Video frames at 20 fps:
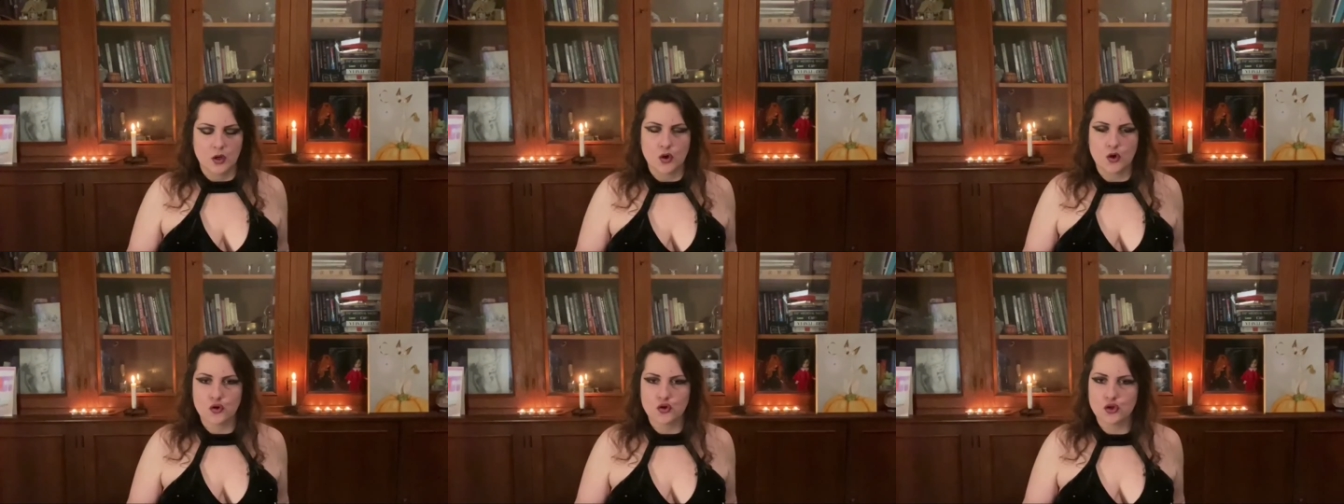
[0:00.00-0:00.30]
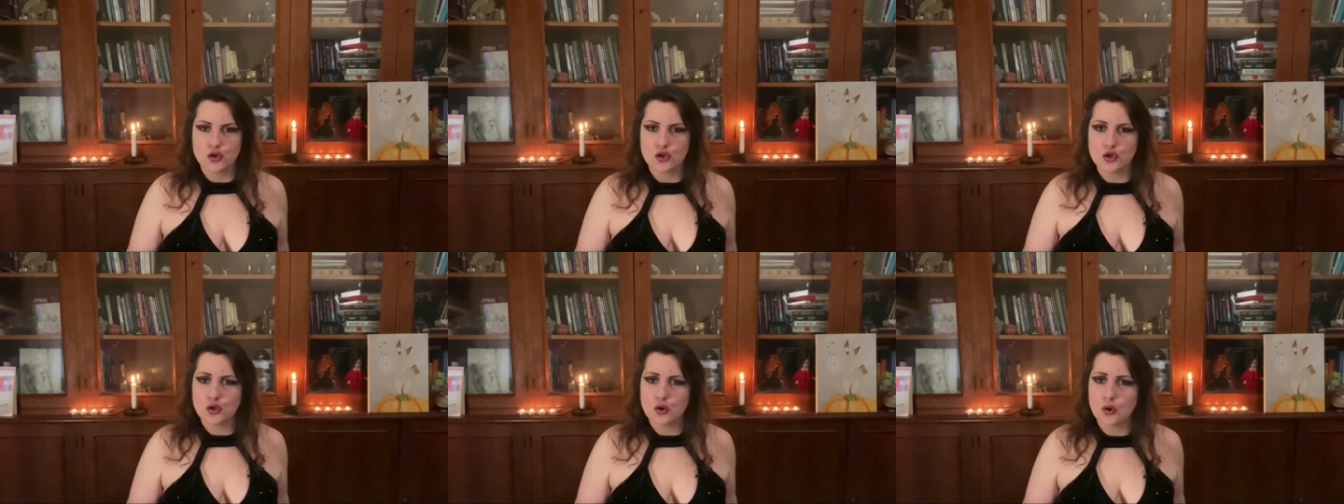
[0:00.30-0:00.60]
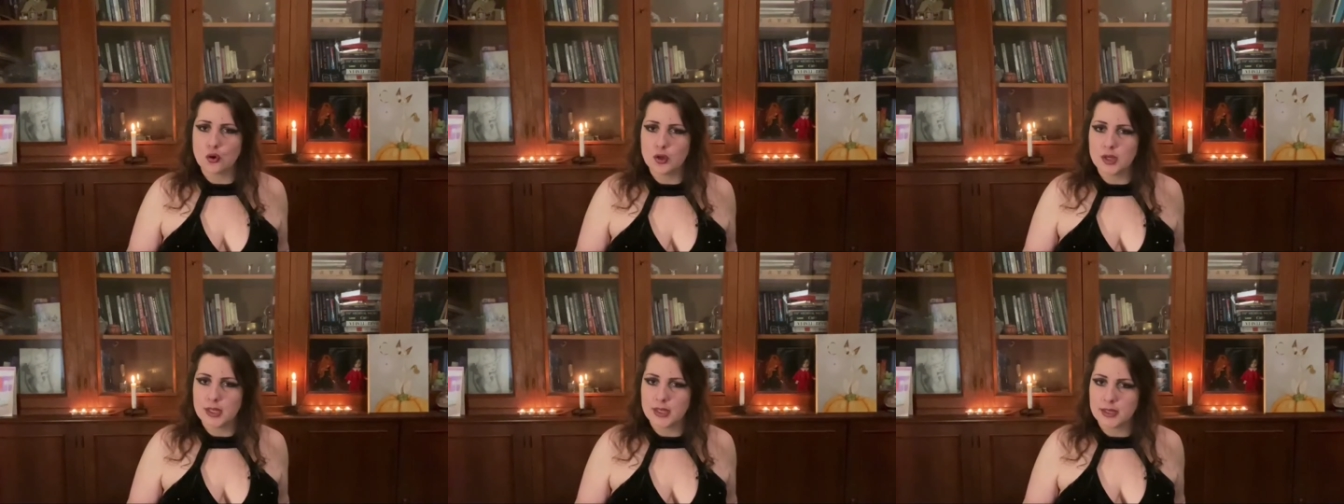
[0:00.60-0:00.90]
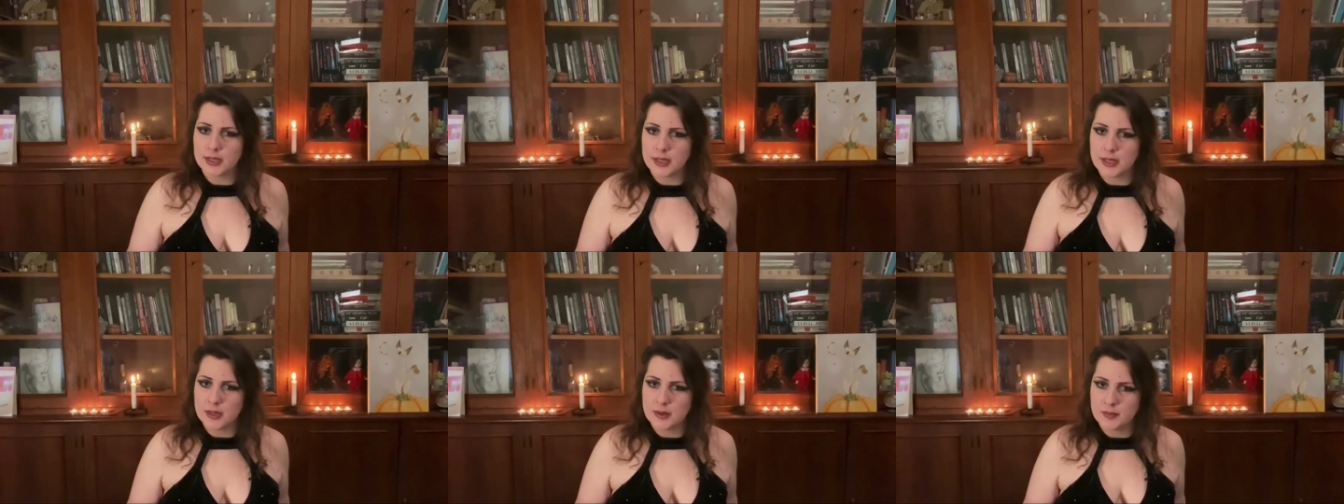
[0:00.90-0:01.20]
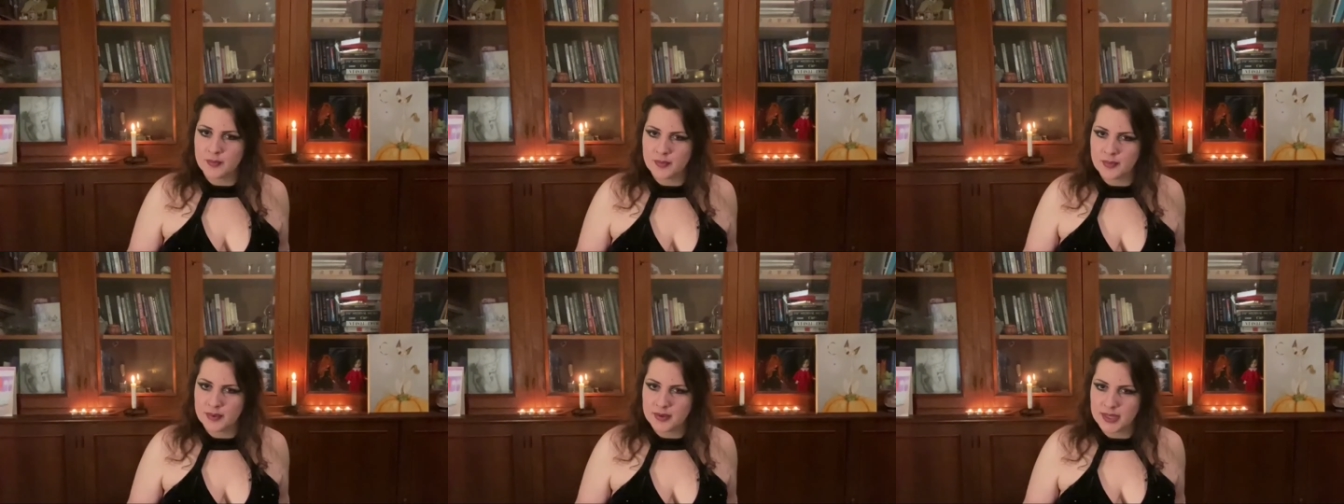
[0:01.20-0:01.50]
consoling
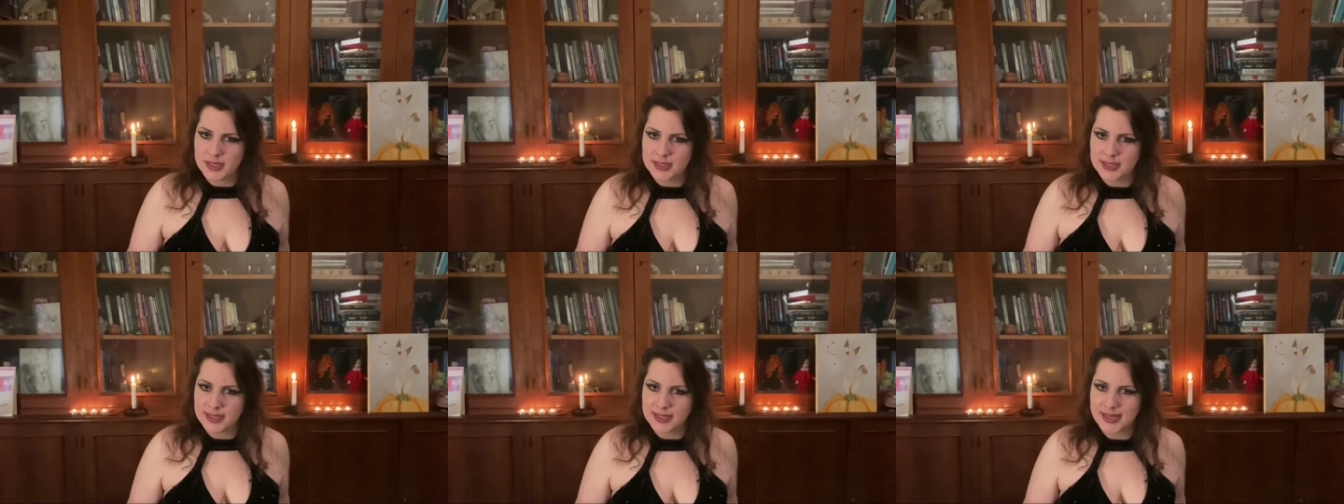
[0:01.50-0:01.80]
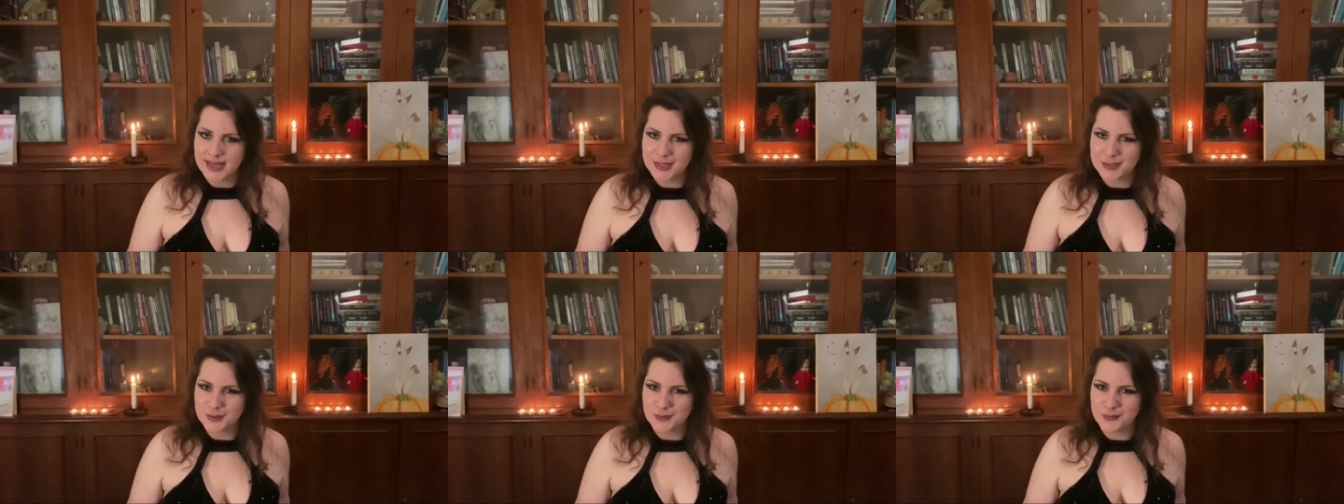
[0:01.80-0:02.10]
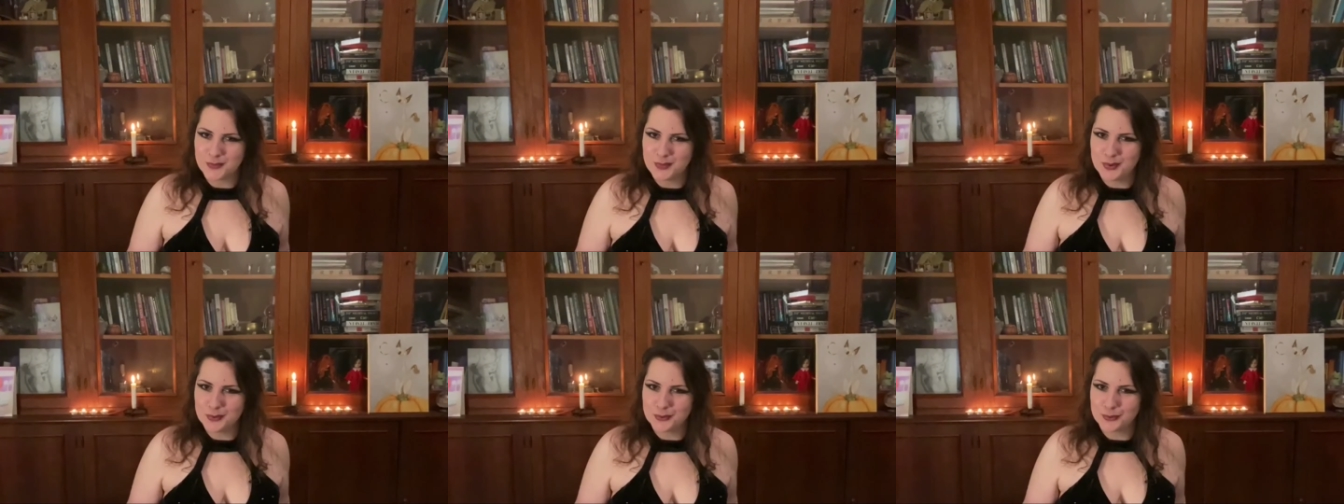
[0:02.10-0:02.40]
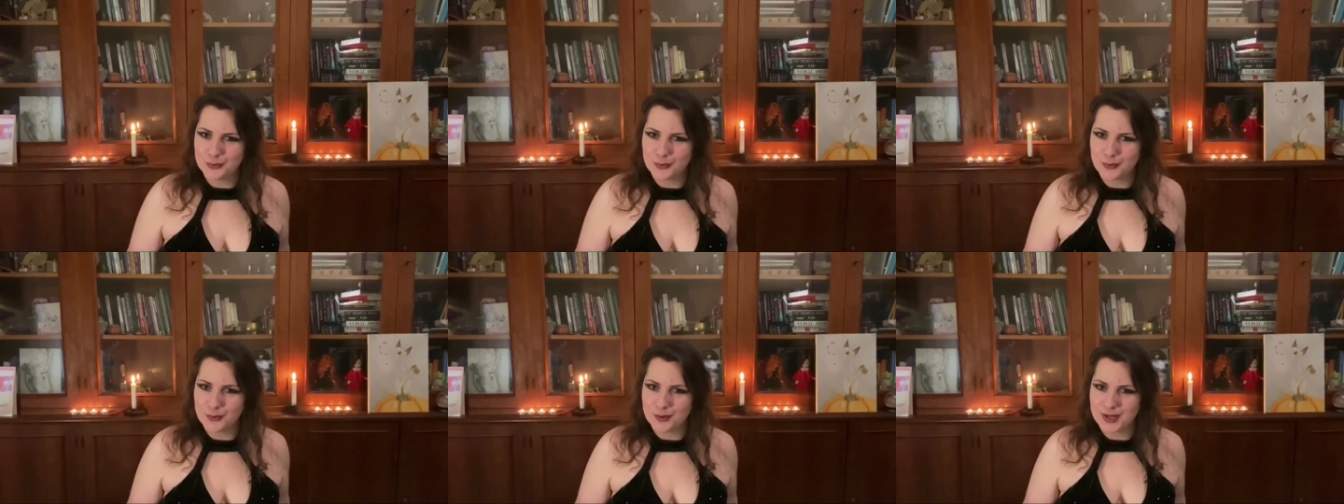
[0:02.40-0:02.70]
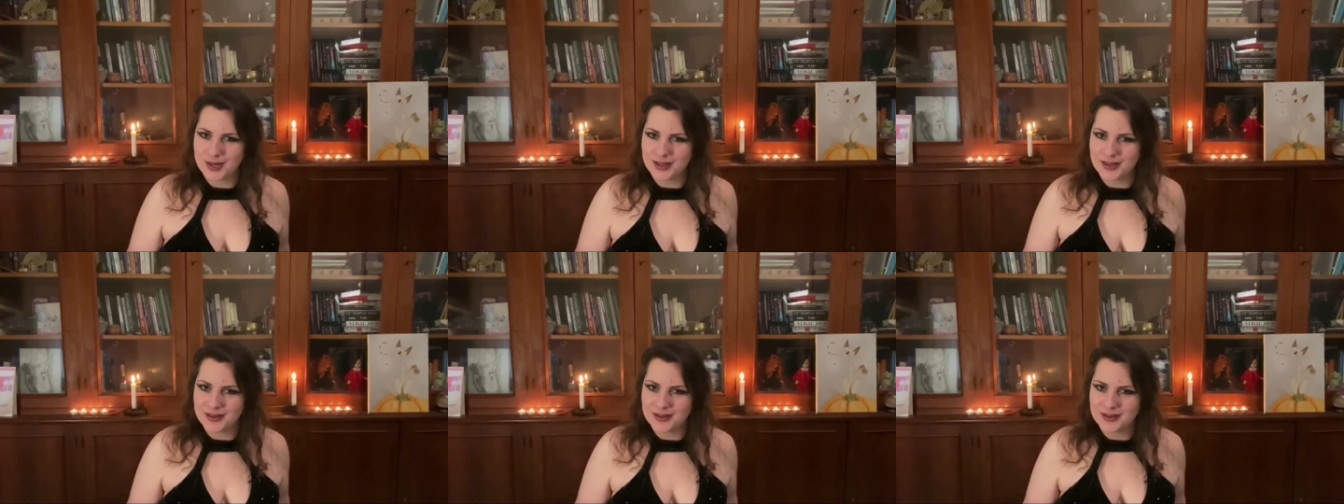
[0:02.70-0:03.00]
him in case of
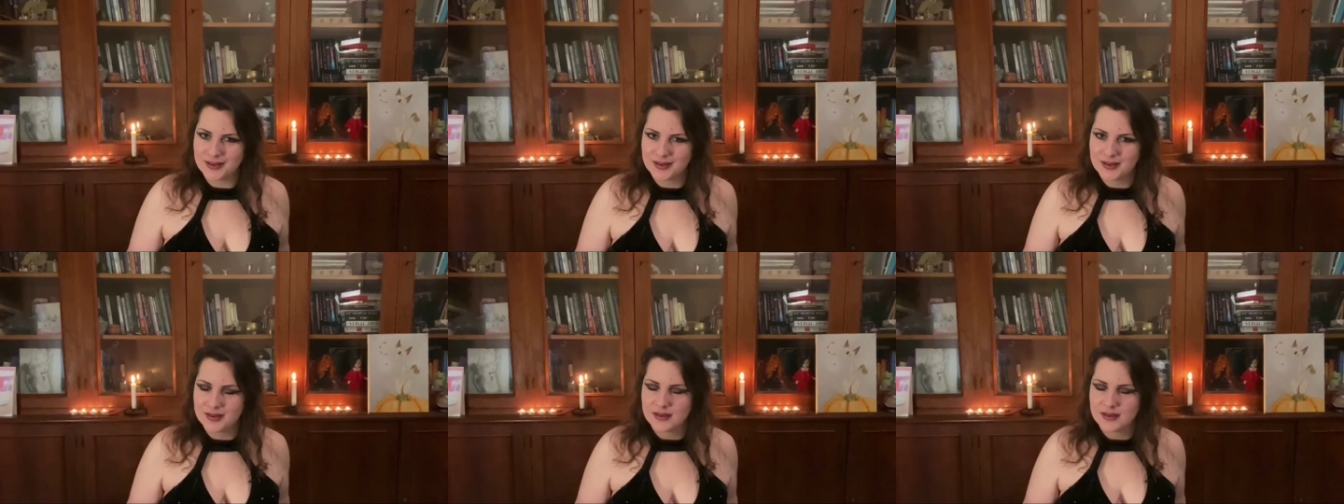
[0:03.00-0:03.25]
Plutone,